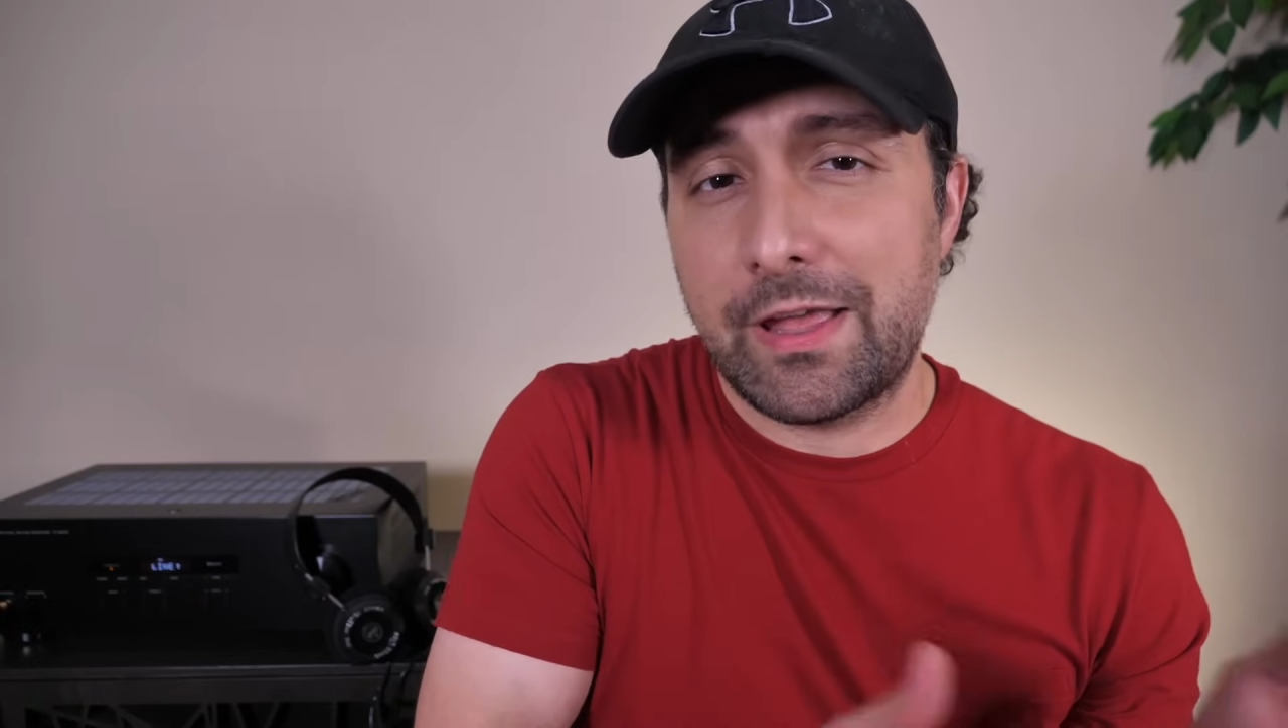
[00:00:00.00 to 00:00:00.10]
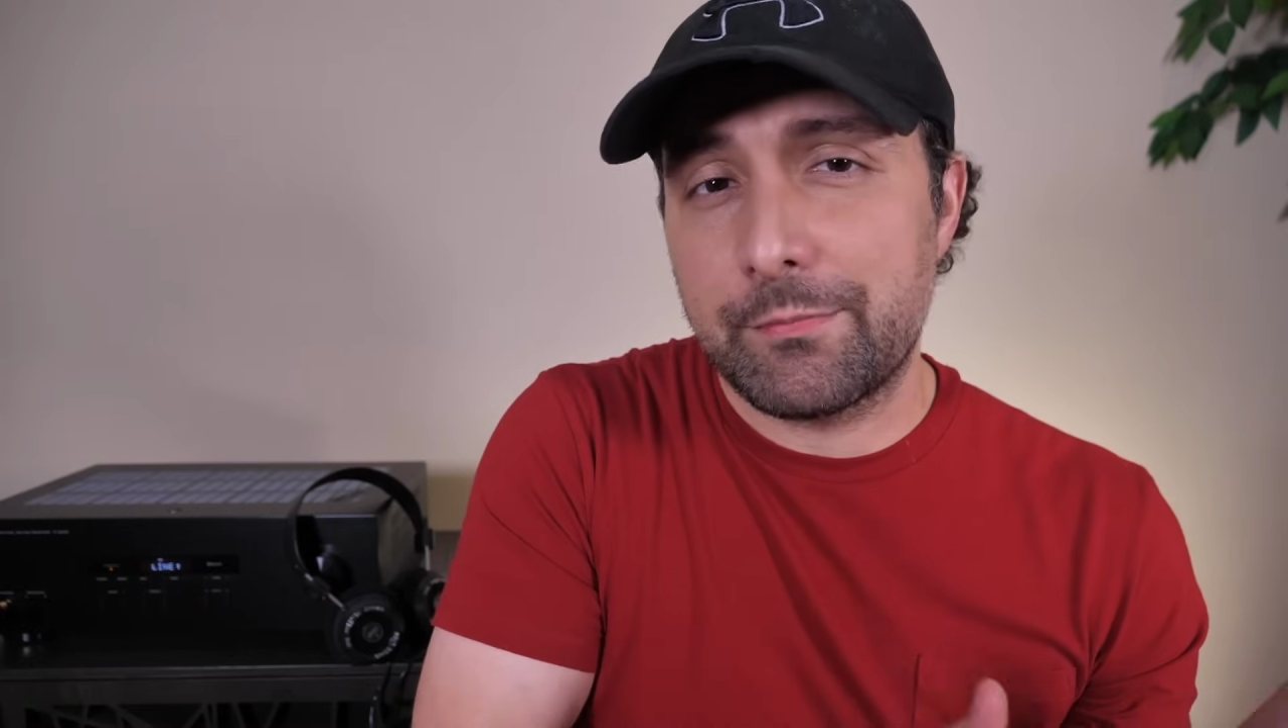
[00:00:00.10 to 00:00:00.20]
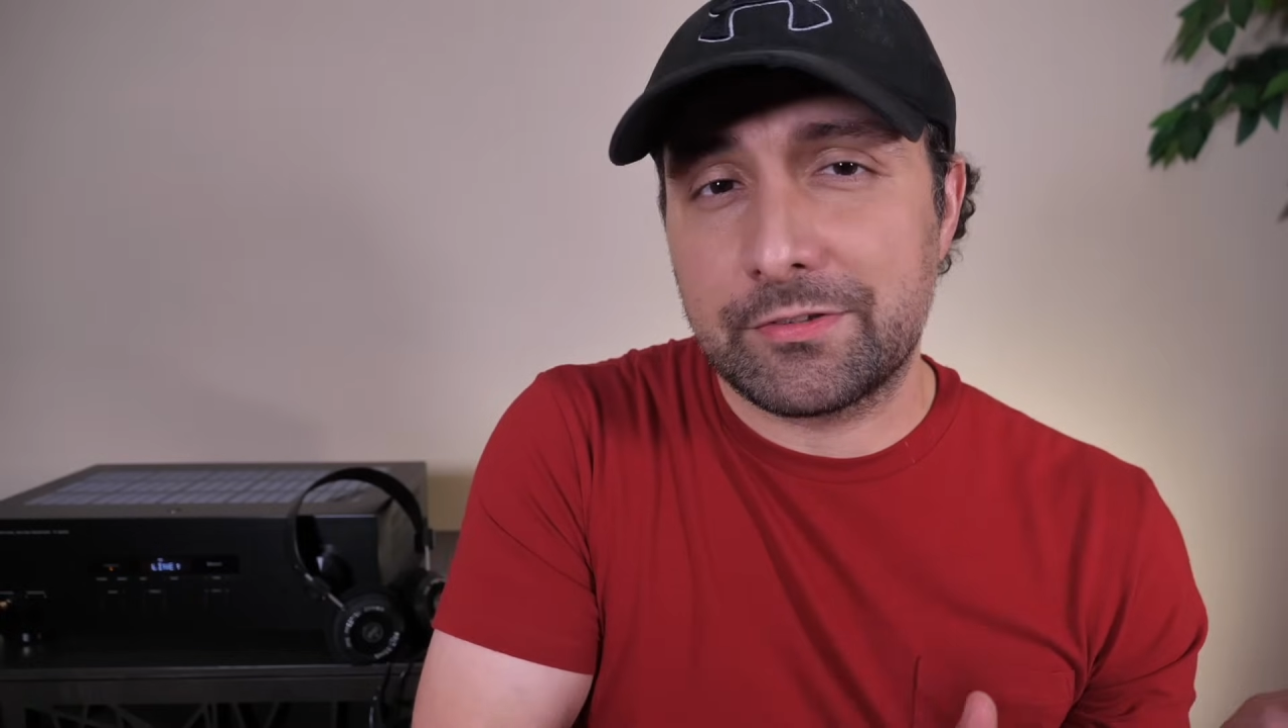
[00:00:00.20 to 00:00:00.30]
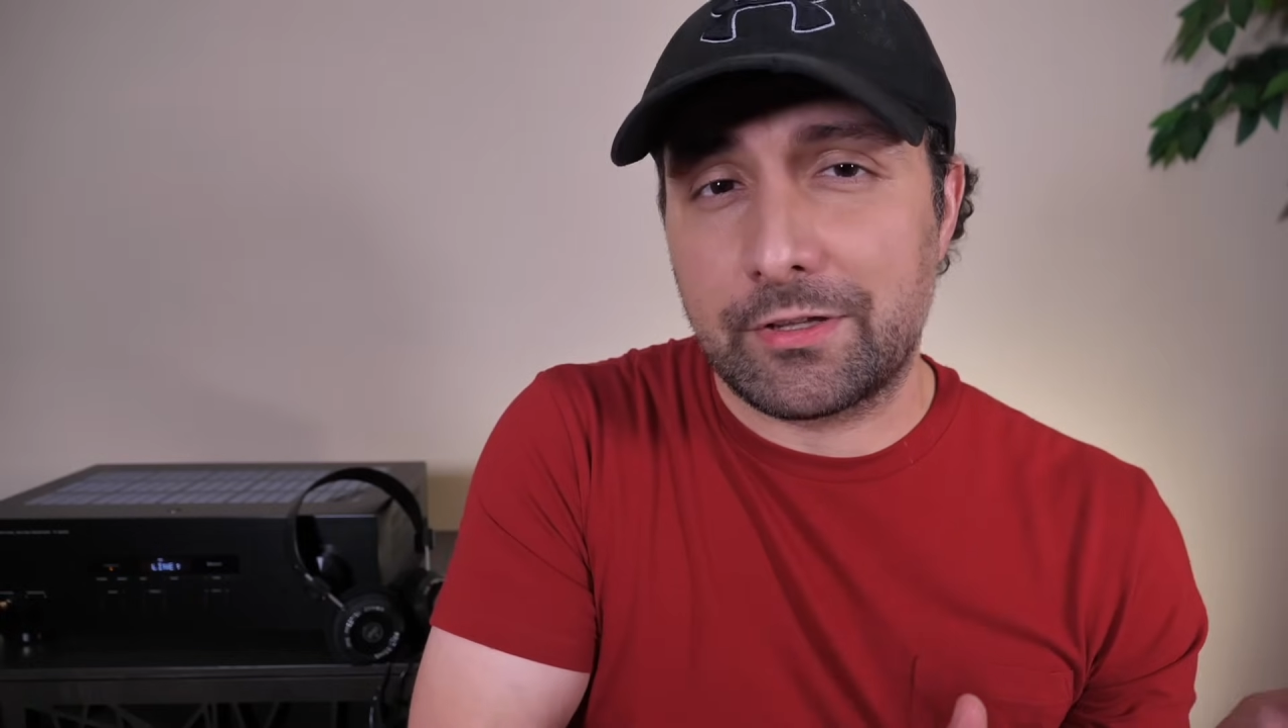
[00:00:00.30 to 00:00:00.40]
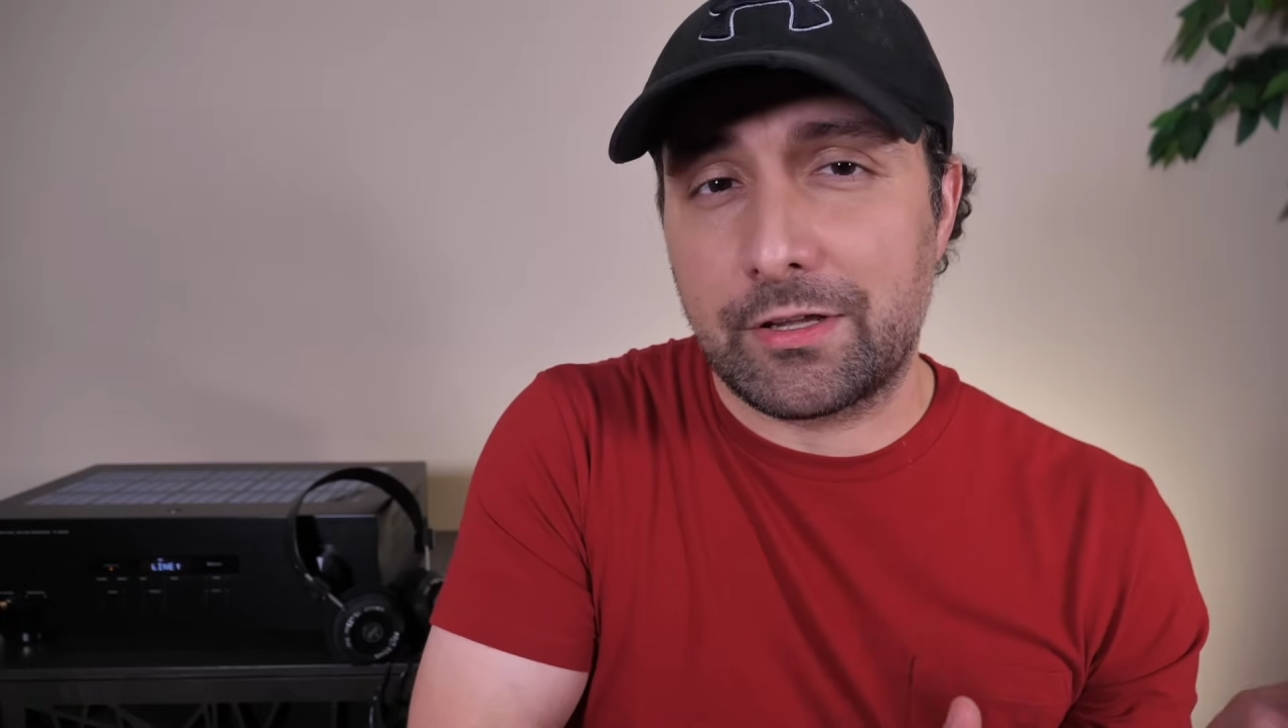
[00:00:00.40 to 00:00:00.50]

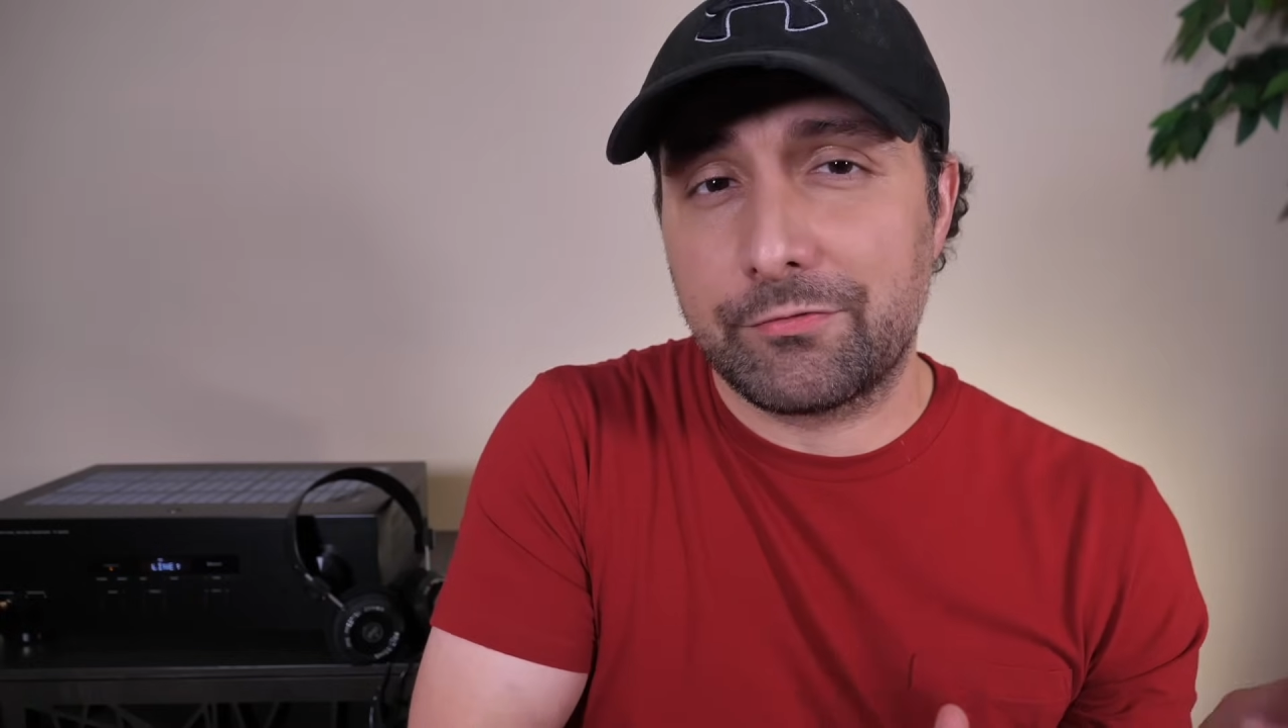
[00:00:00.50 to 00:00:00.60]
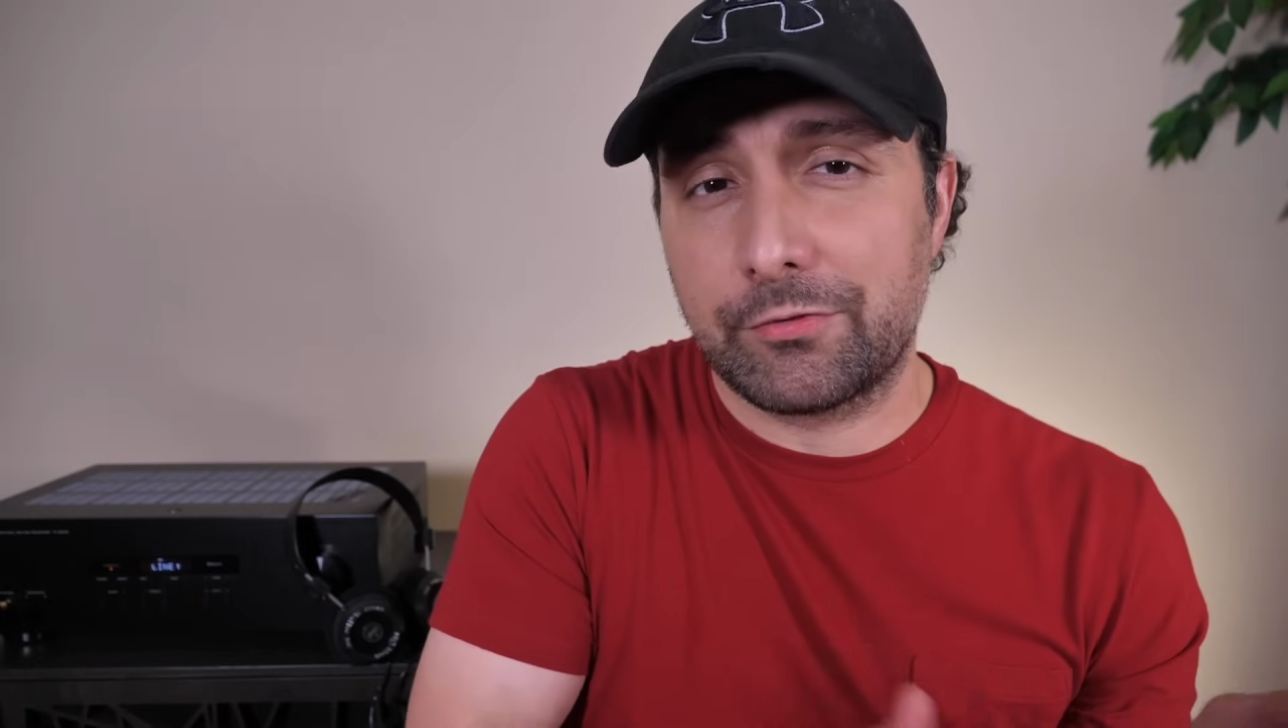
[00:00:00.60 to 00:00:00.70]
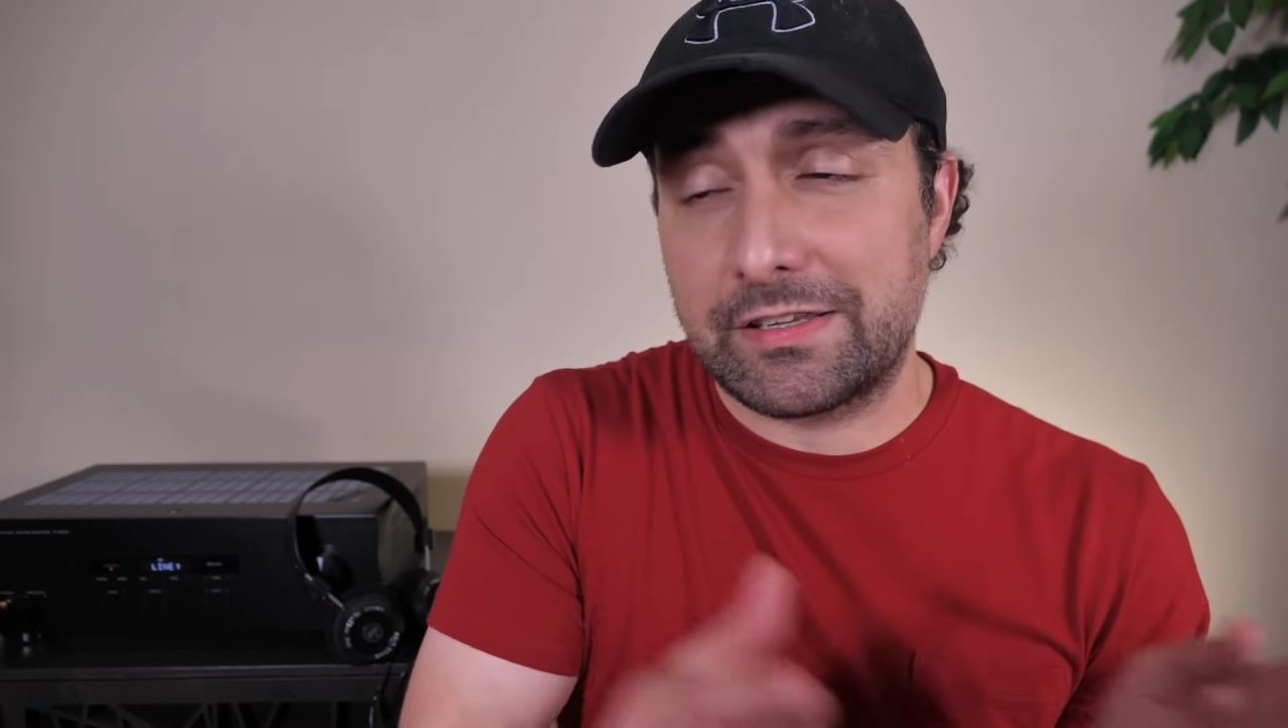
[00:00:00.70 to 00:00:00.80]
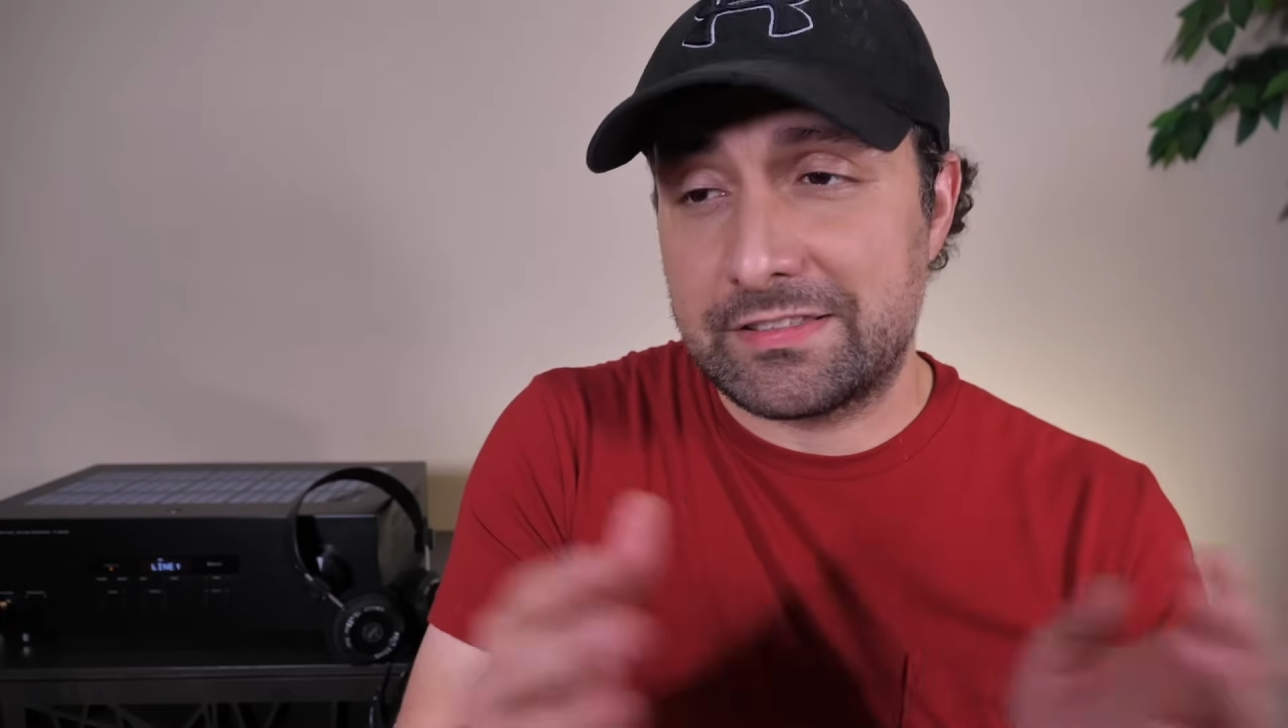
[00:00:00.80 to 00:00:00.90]
Amazon for the